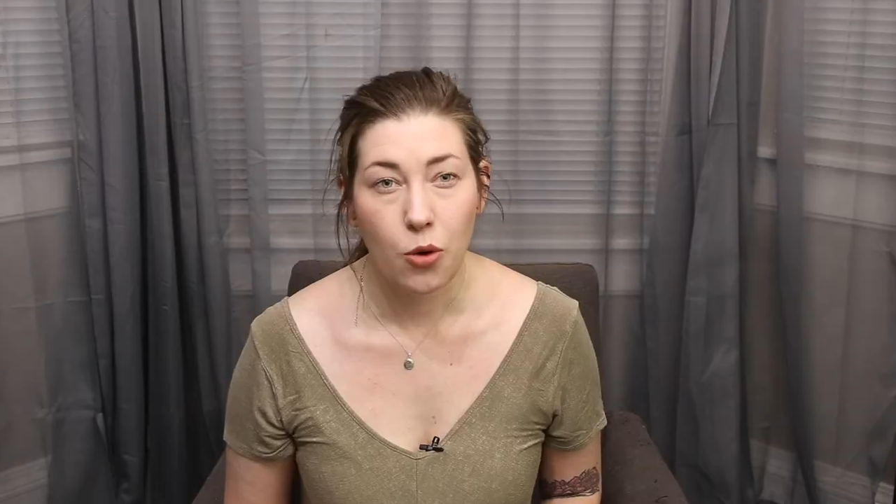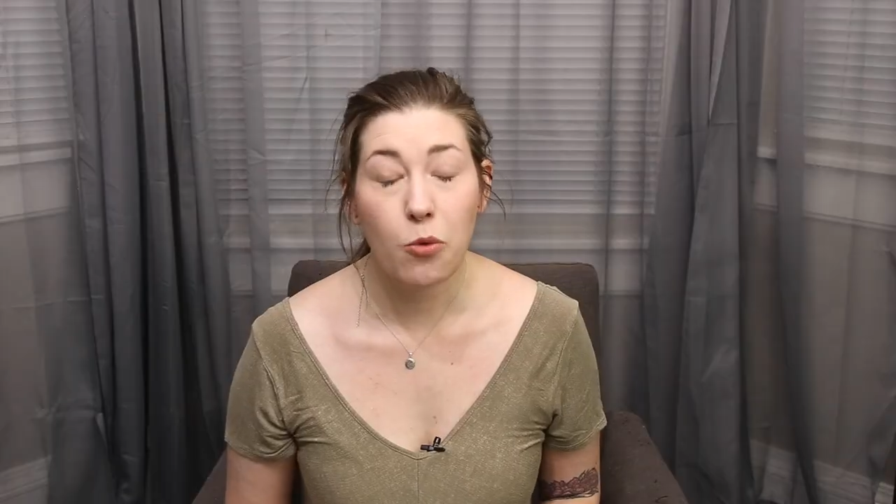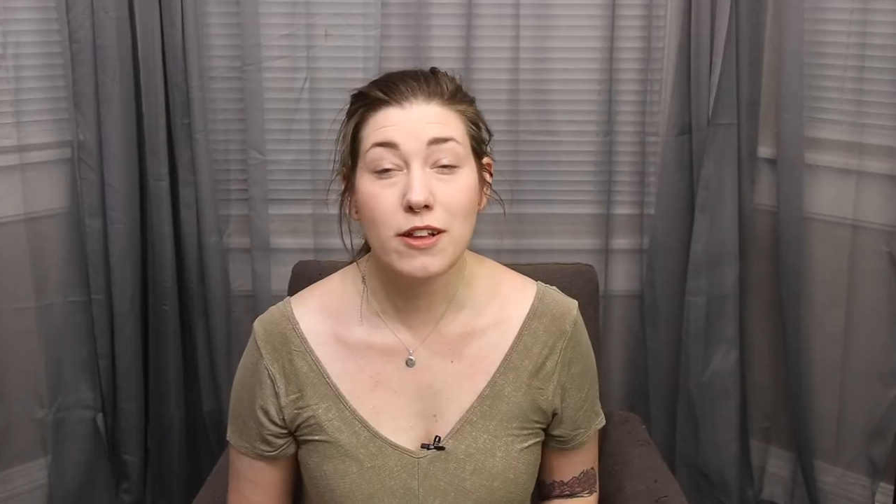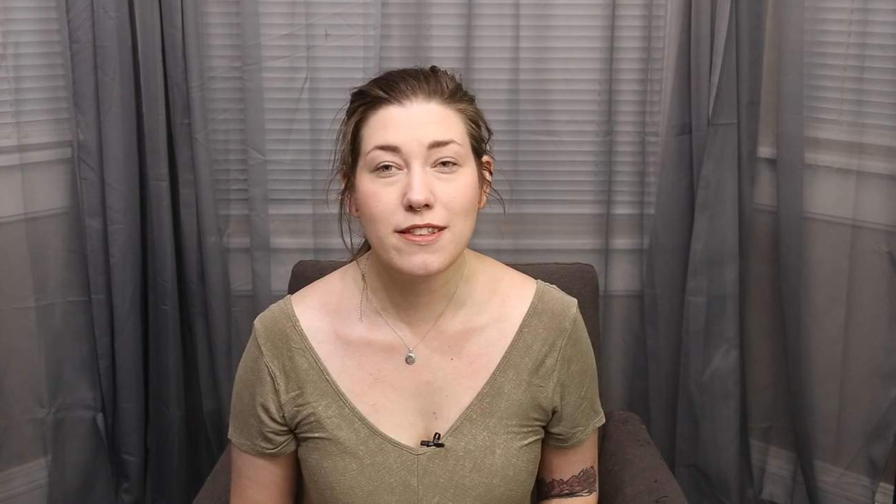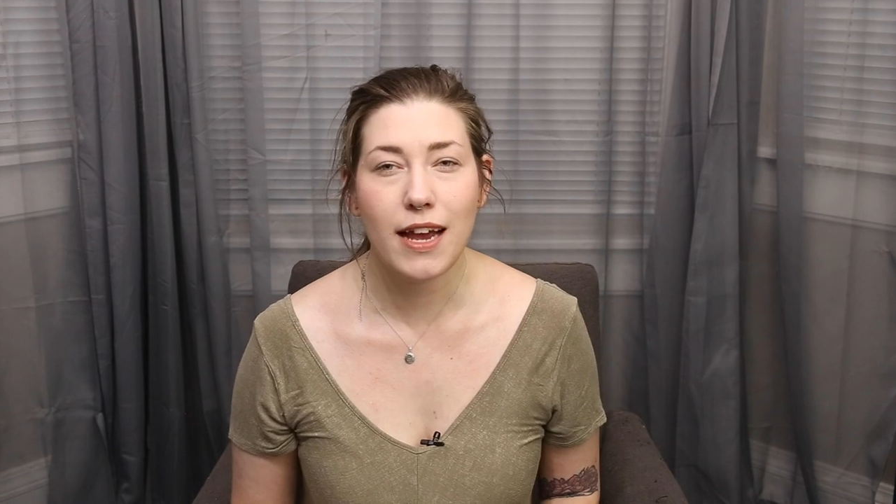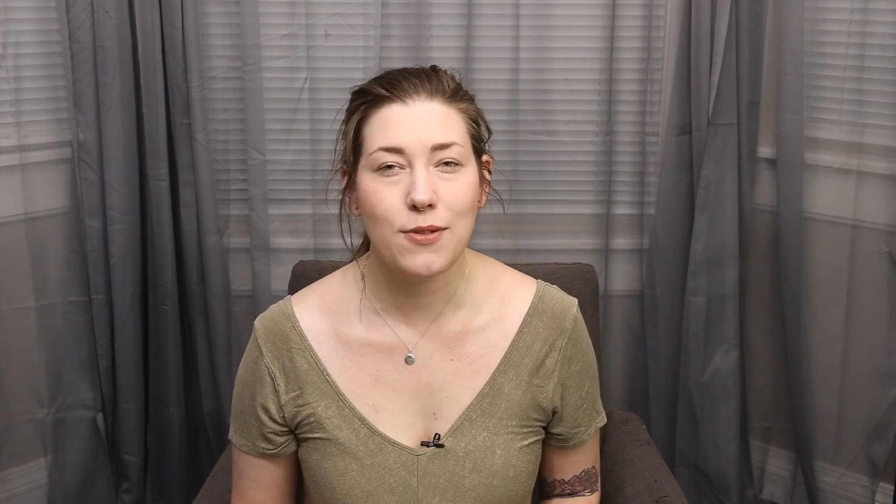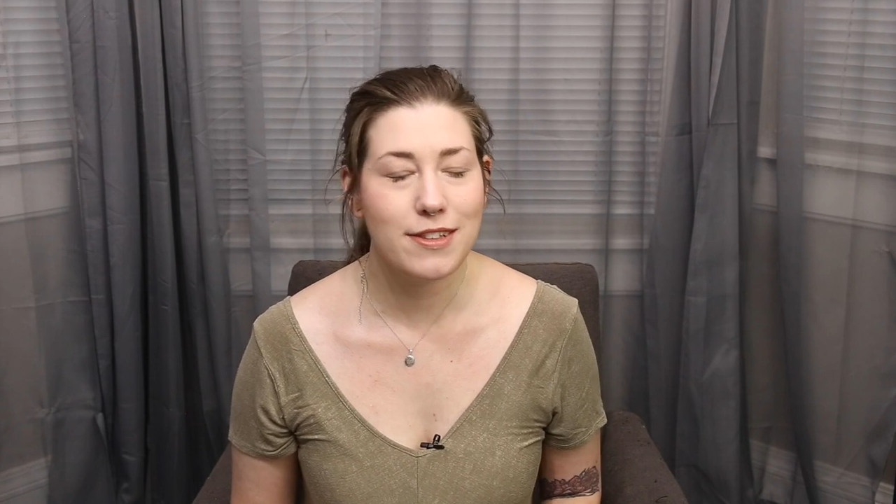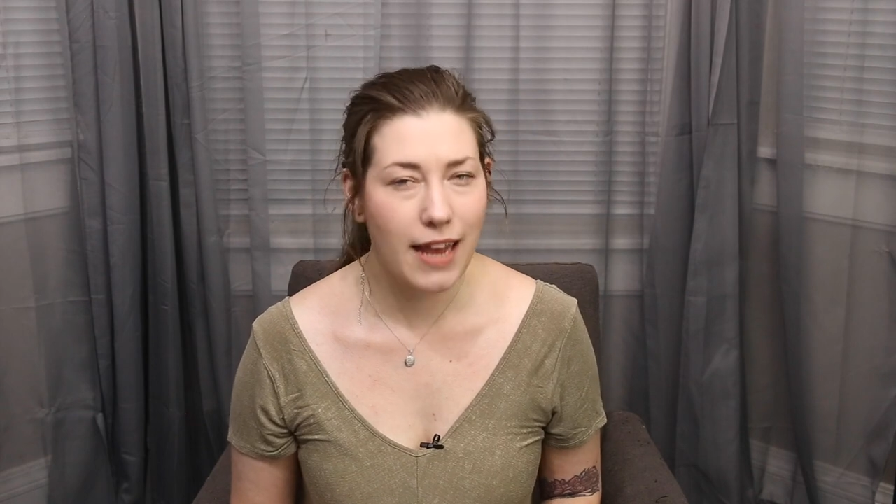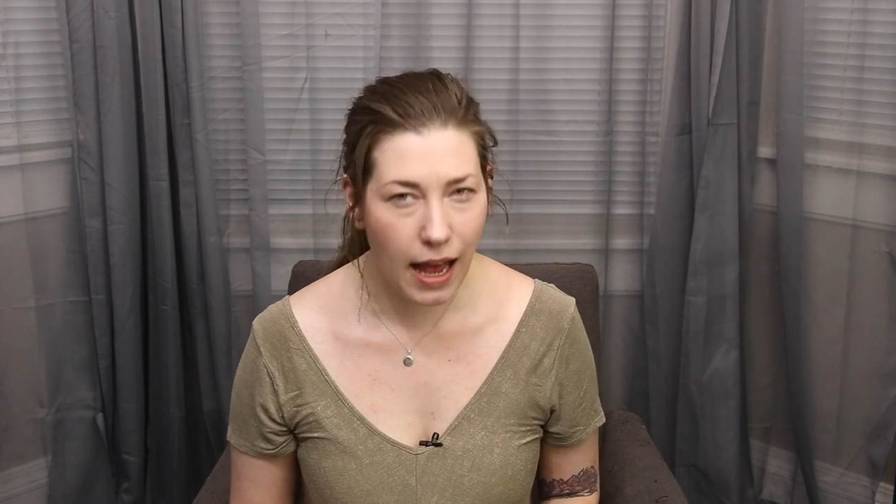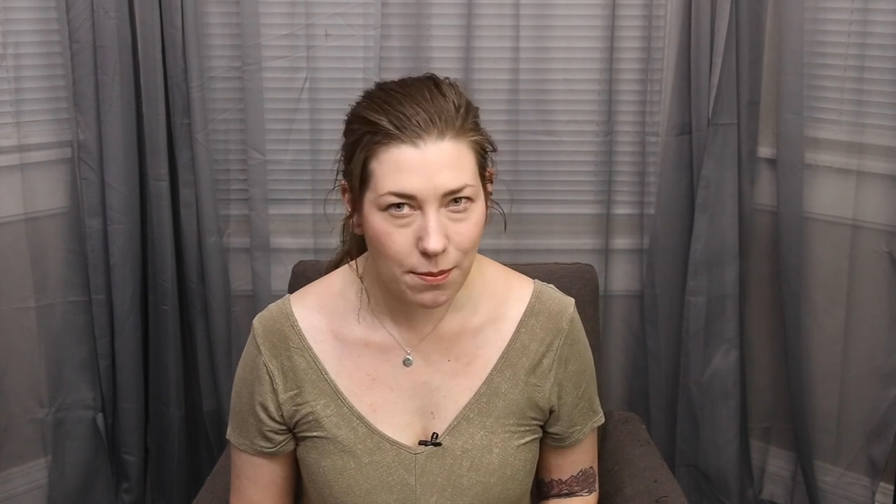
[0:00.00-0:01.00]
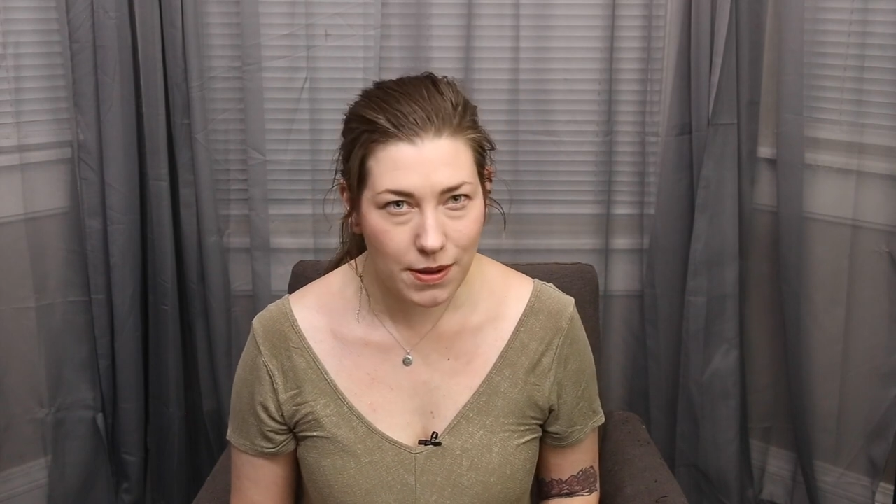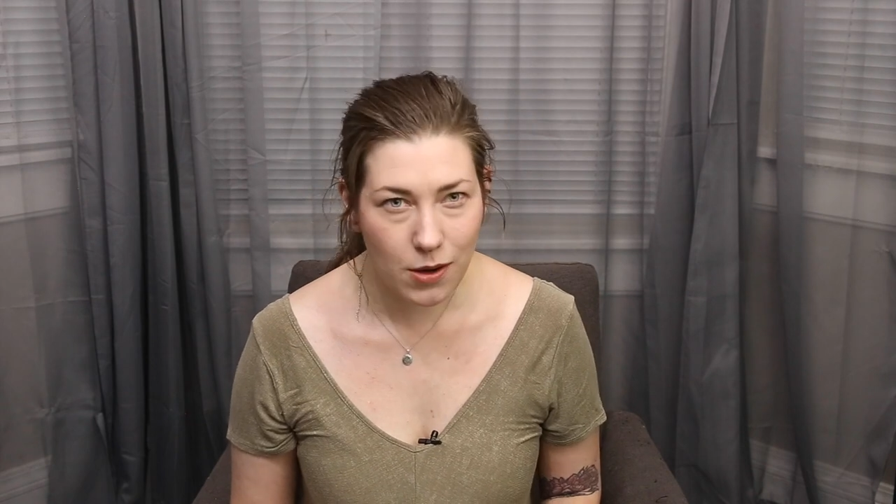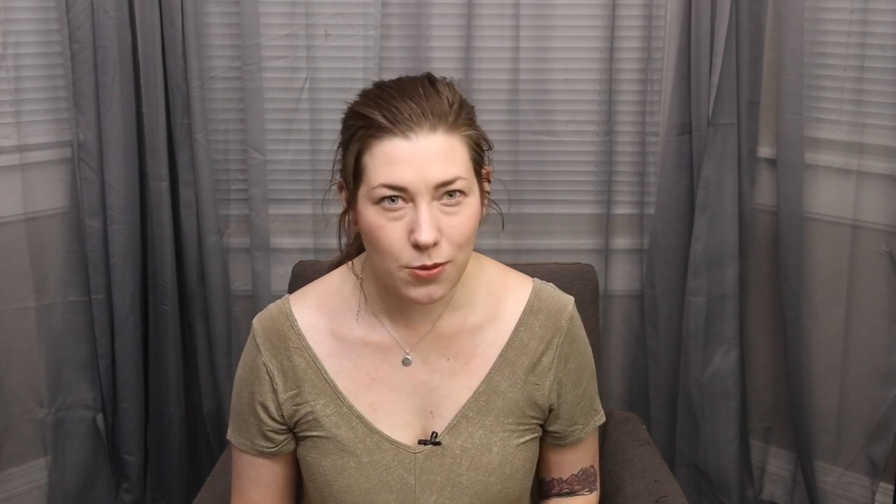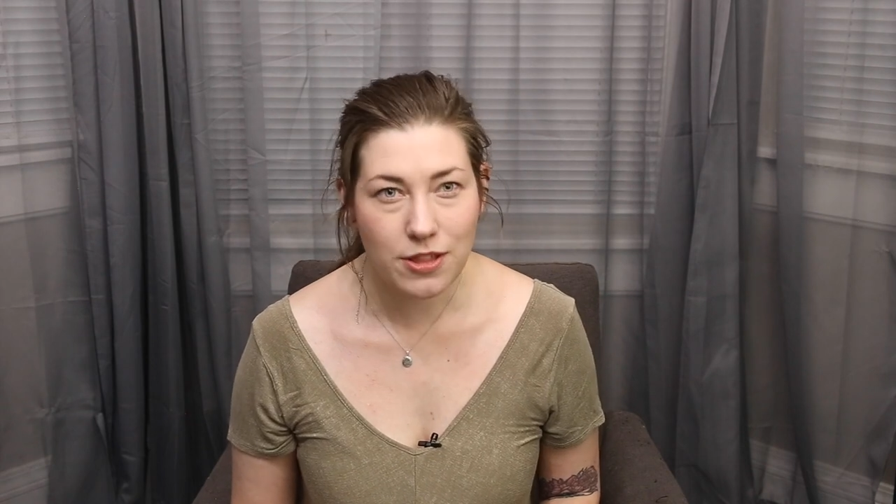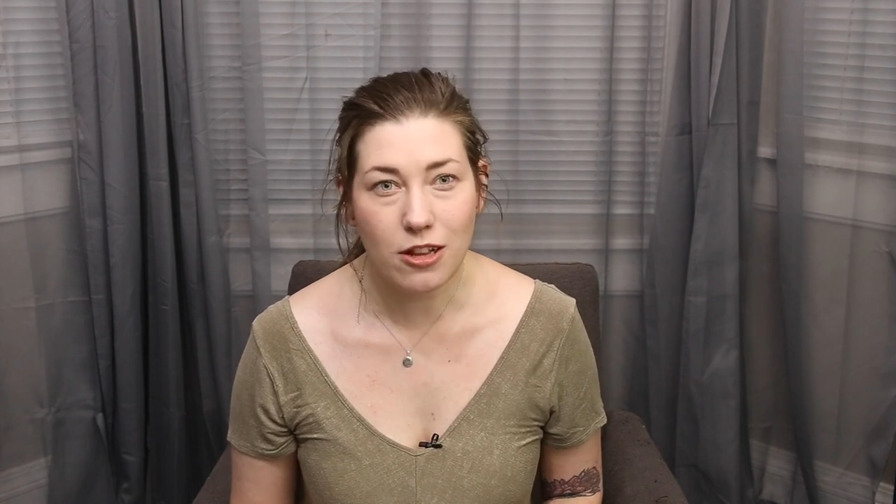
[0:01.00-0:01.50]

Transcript: Once I was happy with